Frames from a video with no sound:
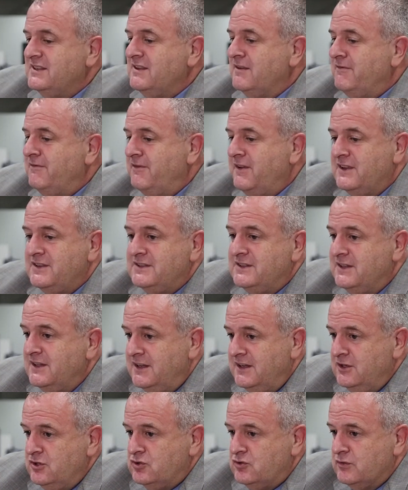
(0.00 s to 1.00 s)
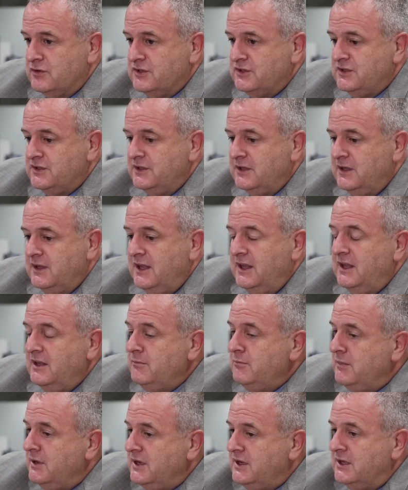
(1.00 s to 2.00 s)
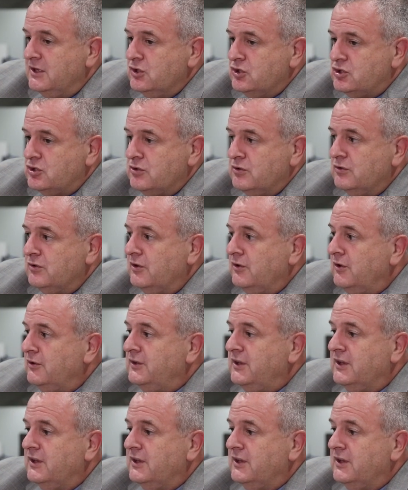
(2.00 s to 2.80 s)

has a vested interest in making sure that our